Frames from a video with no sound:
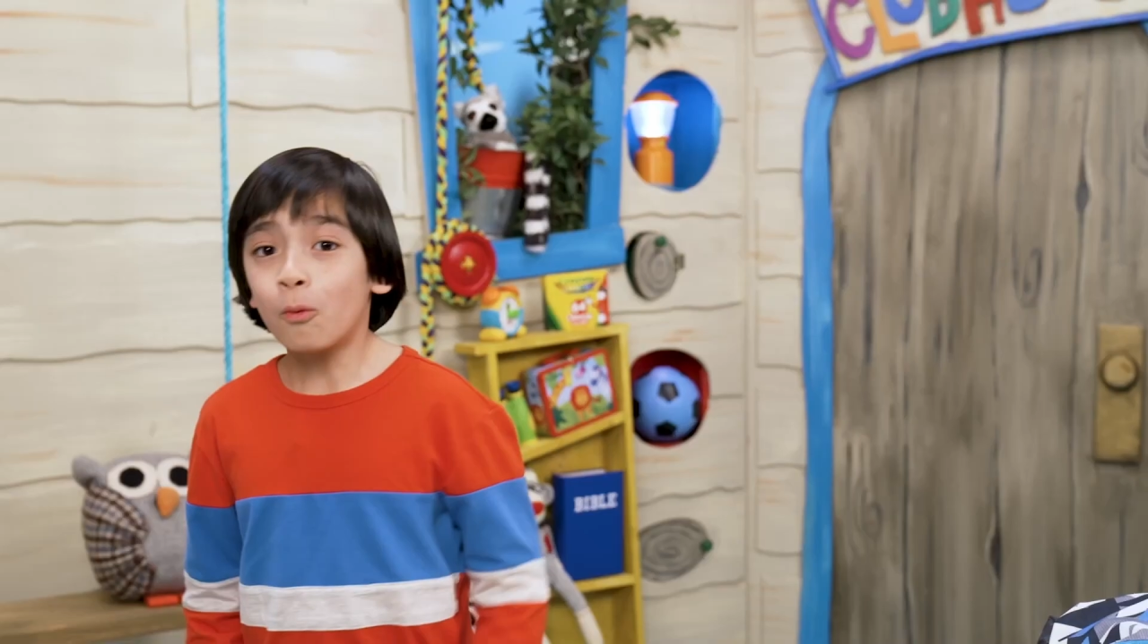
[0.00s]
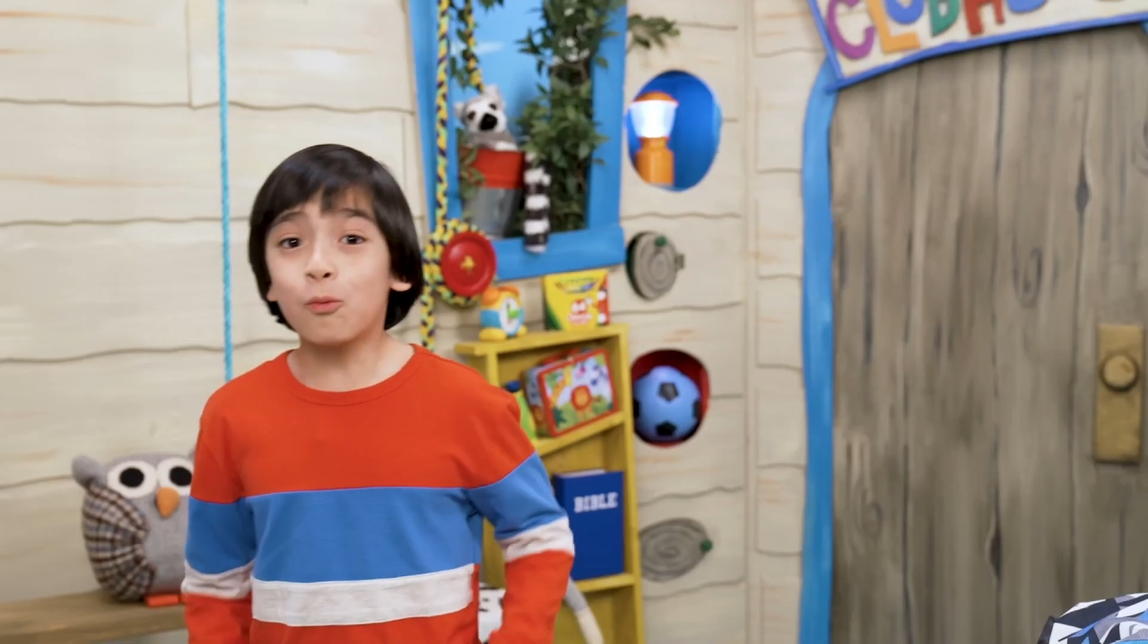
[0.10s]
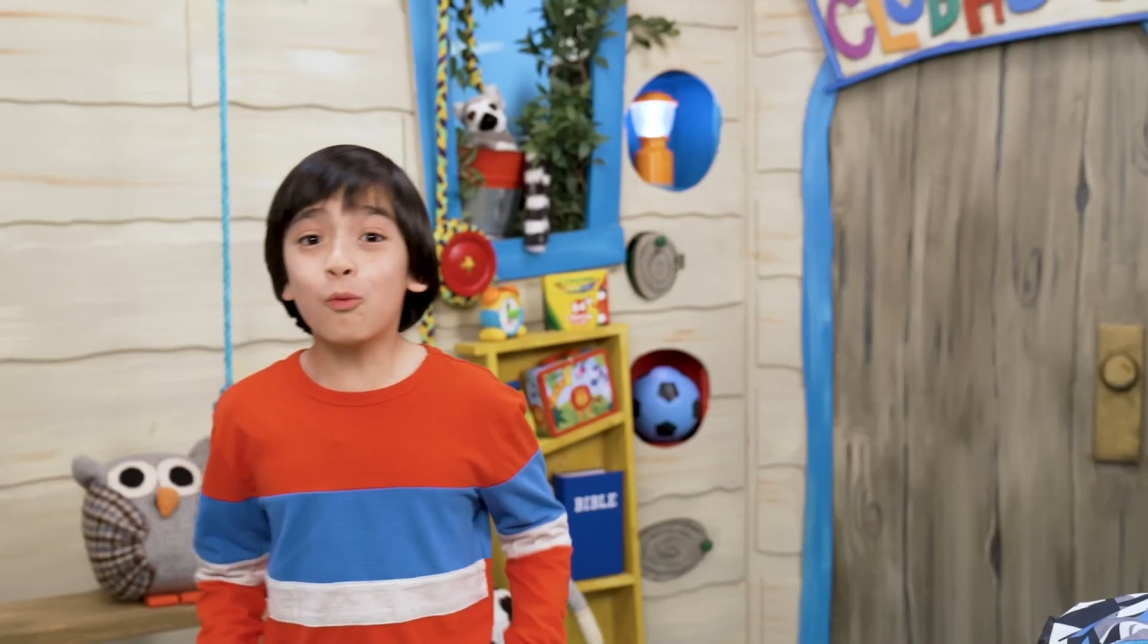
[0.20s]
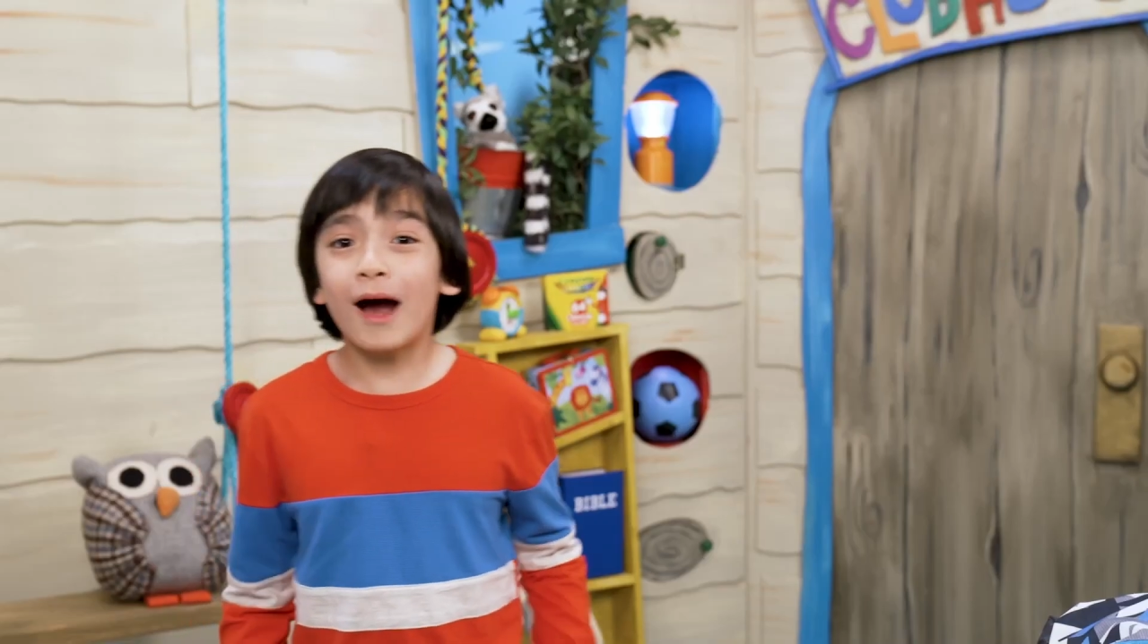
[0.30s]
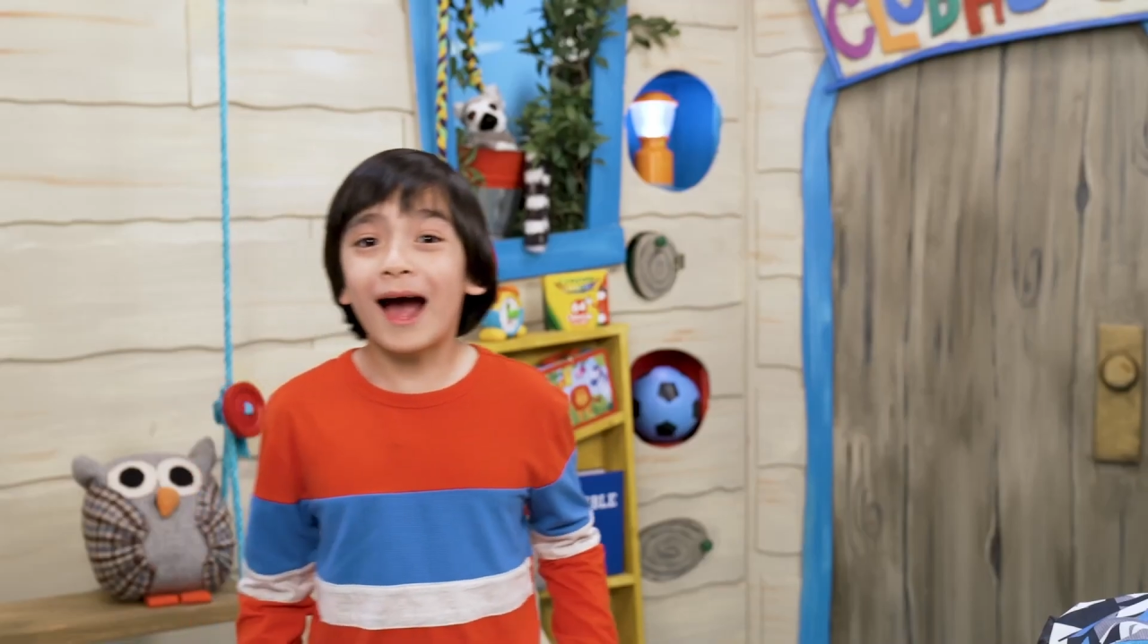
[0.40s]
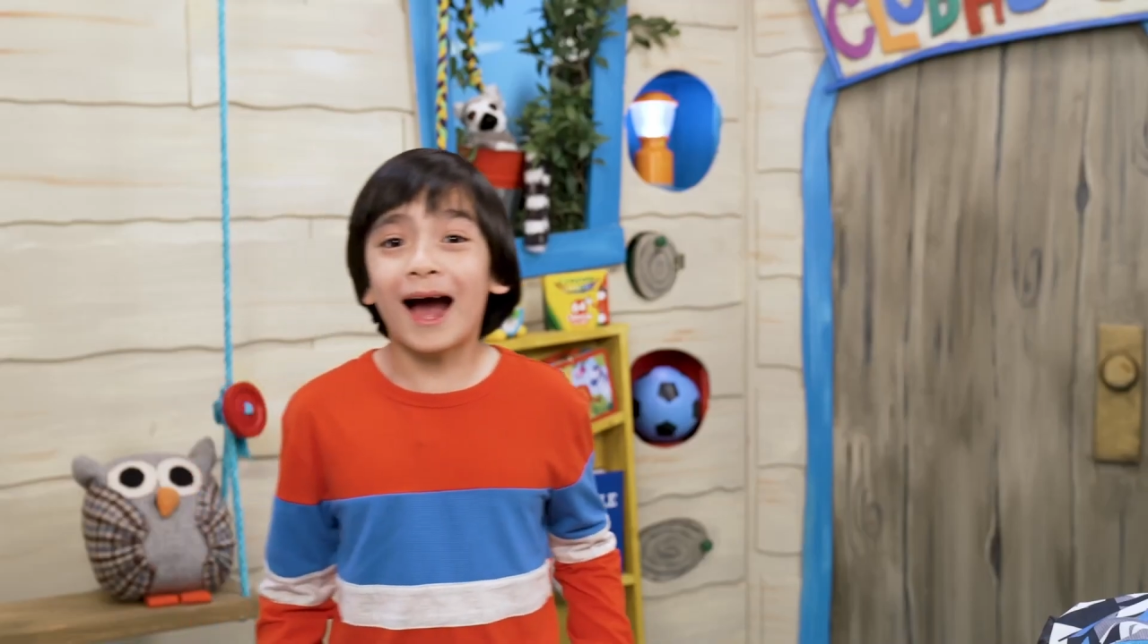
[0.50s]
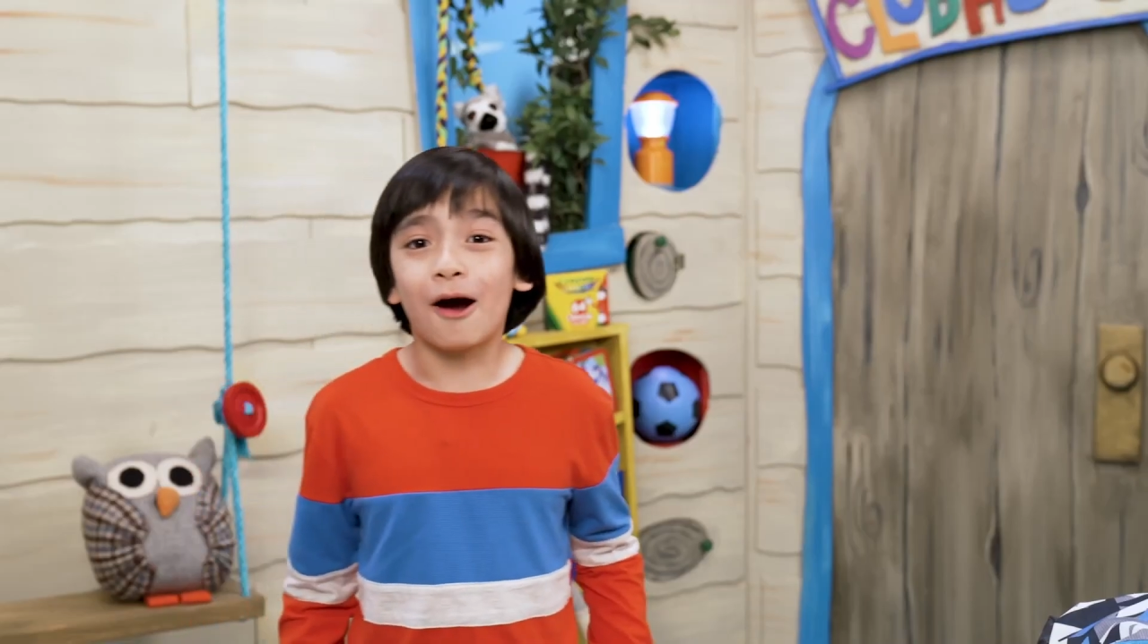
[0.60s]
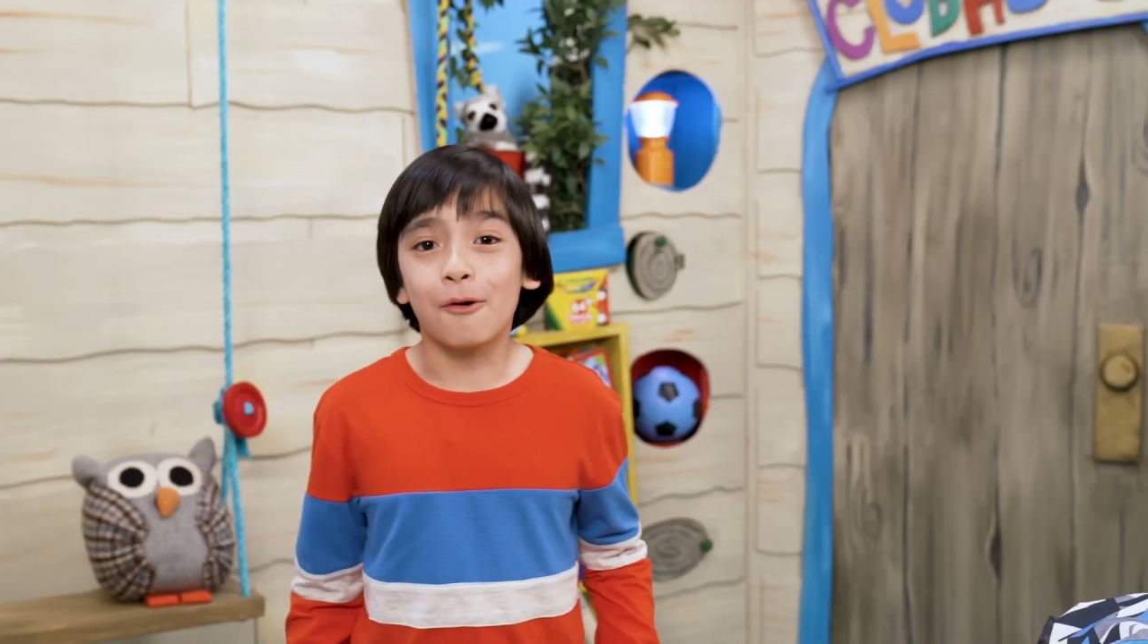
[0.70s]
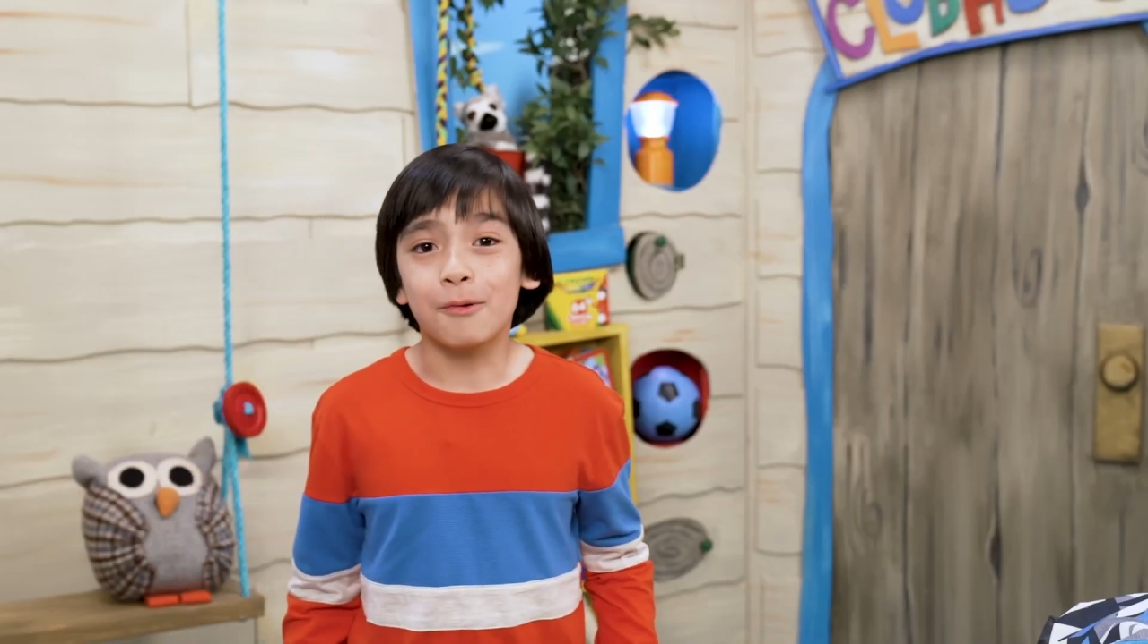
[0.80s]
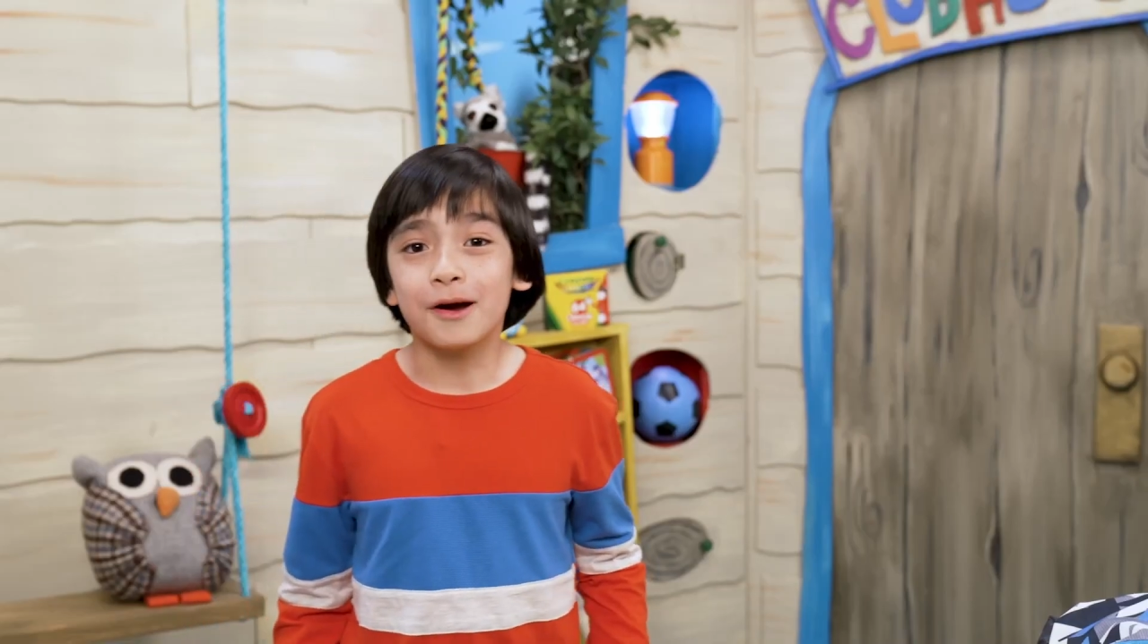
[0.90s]

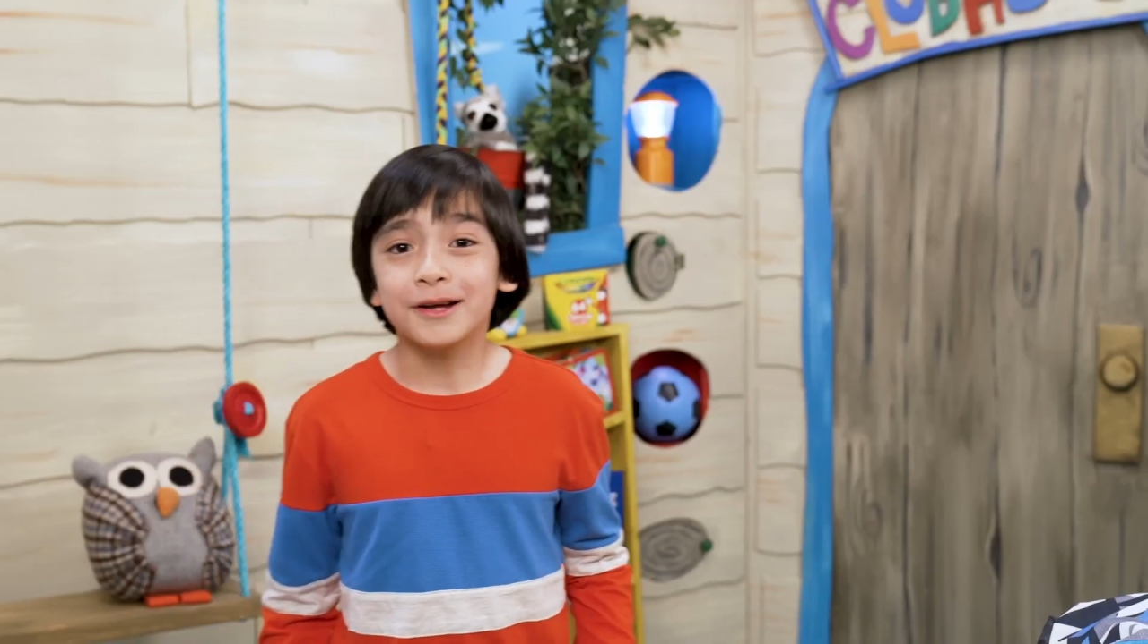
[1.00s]
Wow!